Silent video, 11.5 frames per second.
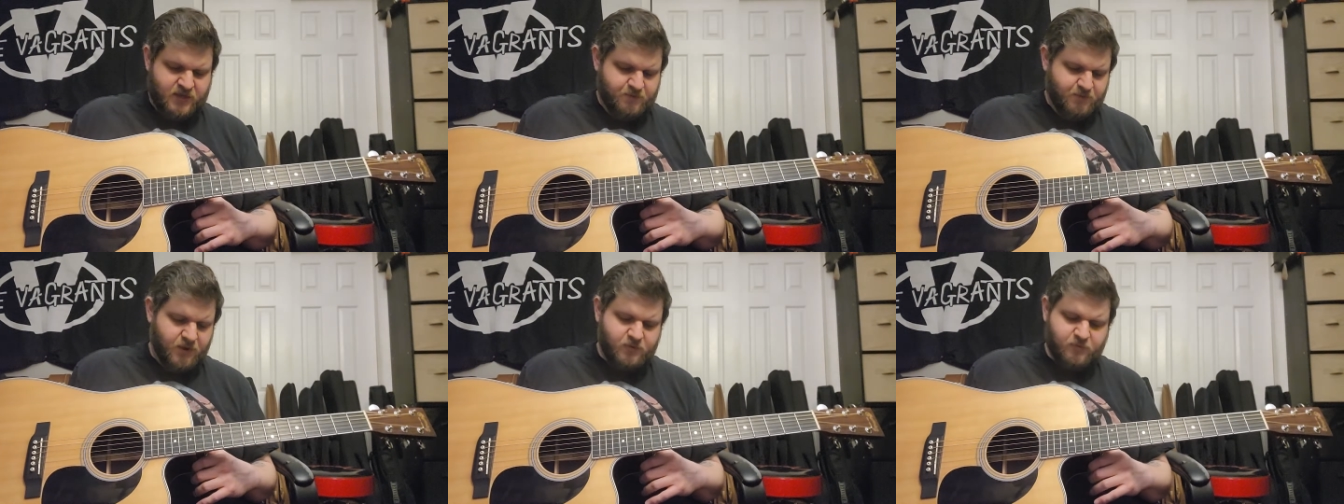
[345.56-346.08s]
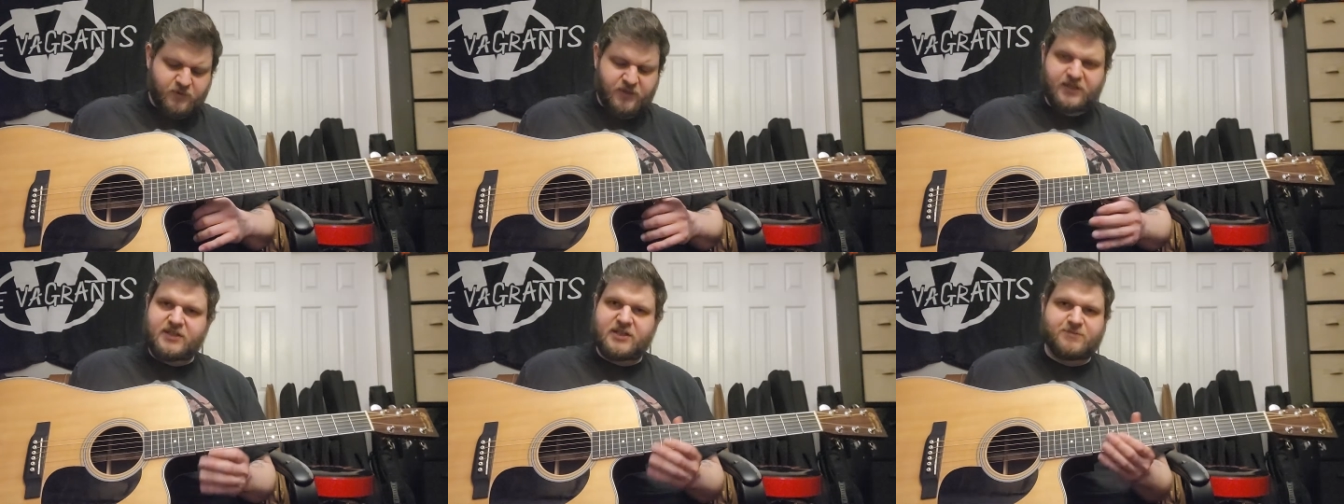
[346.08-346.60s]
Martin
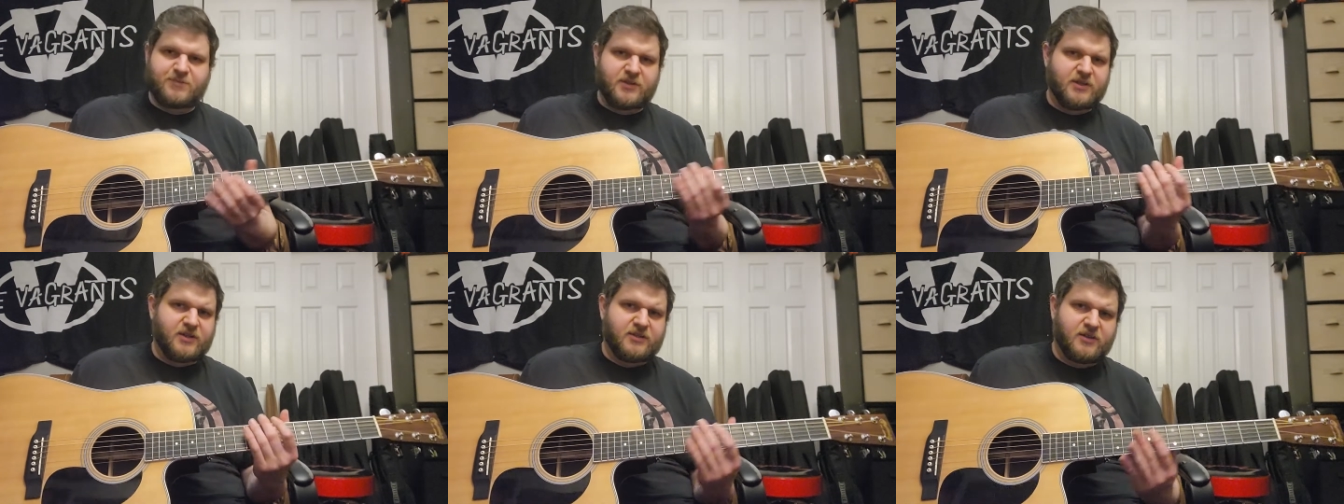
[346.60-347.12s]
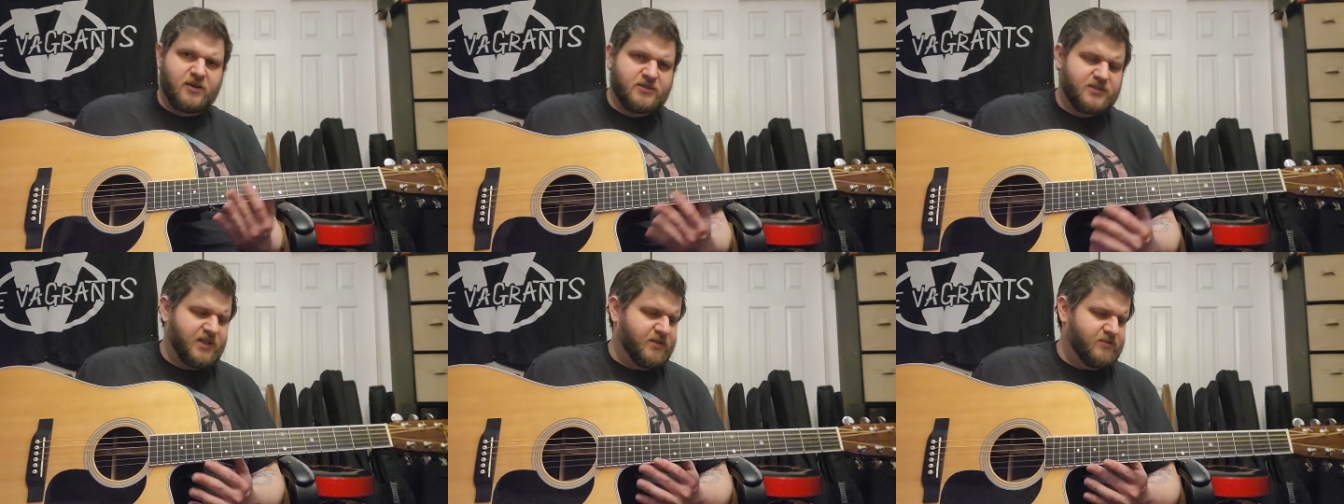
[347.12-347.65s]
really does put their
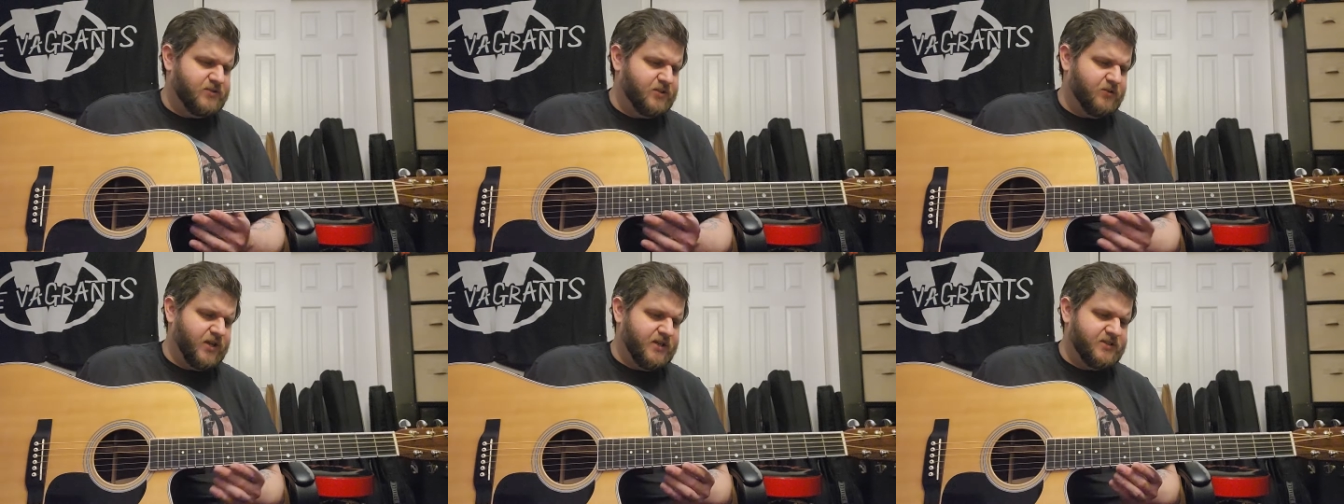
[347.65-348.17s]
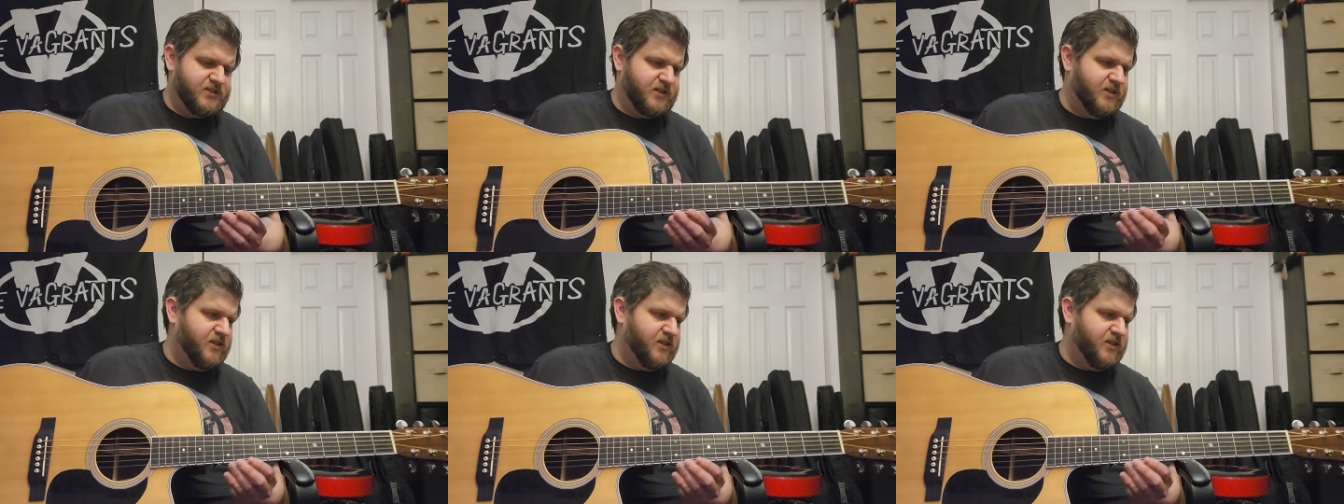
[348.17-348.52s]
guitars together so nicely.